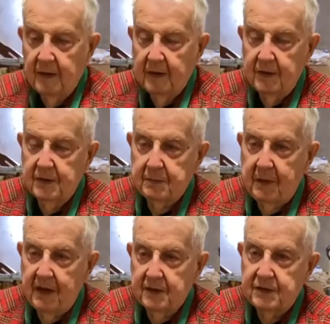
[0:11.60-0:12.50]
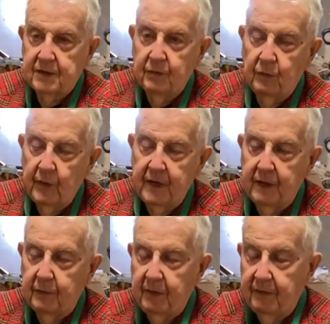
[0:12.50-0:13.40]
This past week,
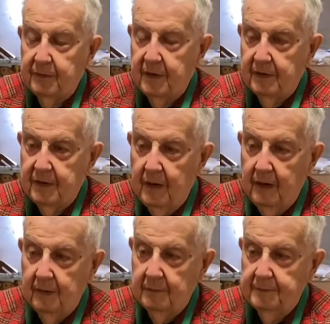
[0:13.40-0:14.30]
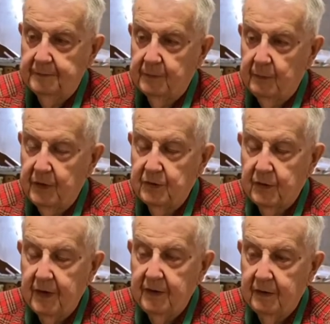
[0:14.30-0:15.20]
we've uh, been
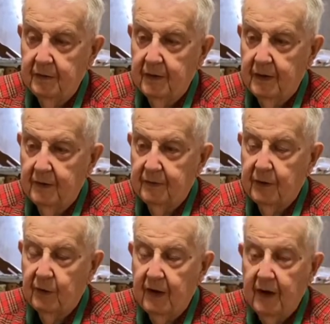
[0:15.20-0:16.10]
trying to figure out